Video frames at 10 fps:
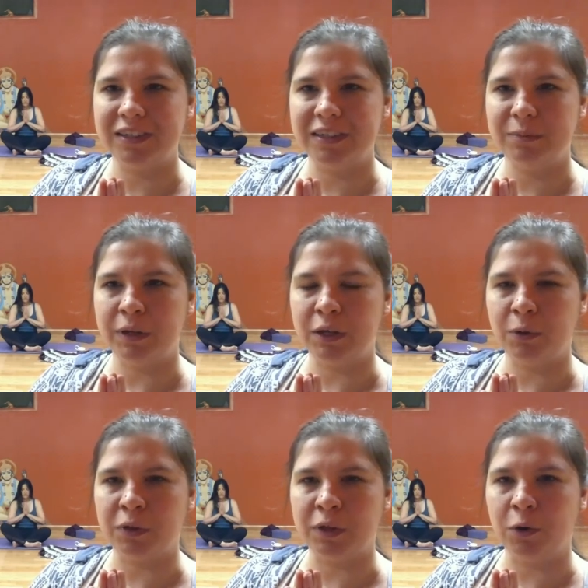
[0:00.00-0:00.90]
But you
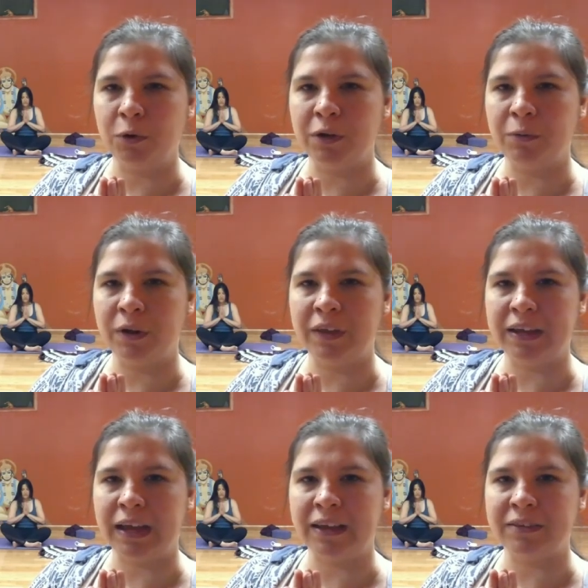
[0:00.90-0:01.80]
are the only one that
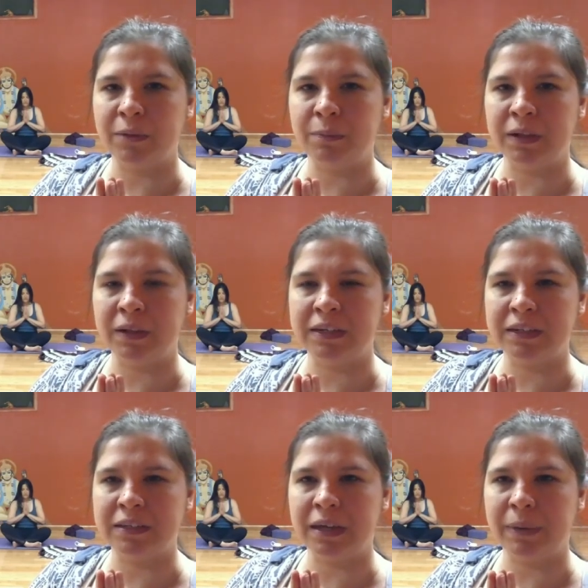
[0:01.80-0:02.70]
has the ability to
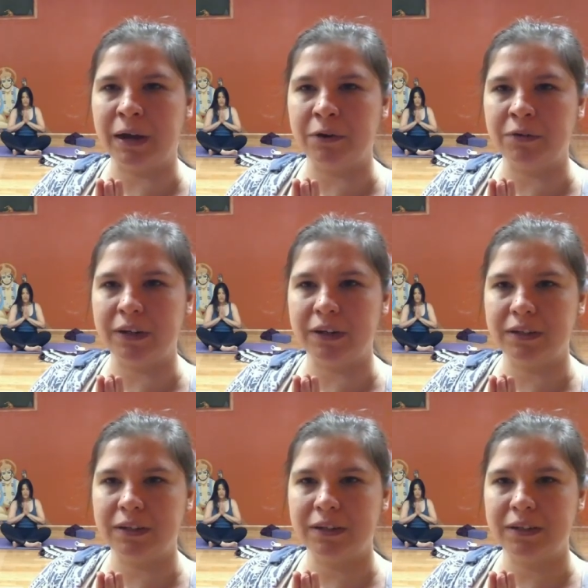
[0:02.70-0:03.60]
step out of it.
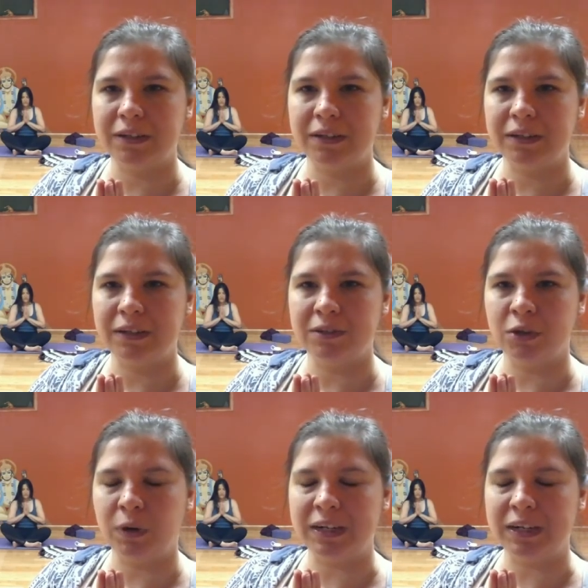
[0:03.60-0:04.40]
So what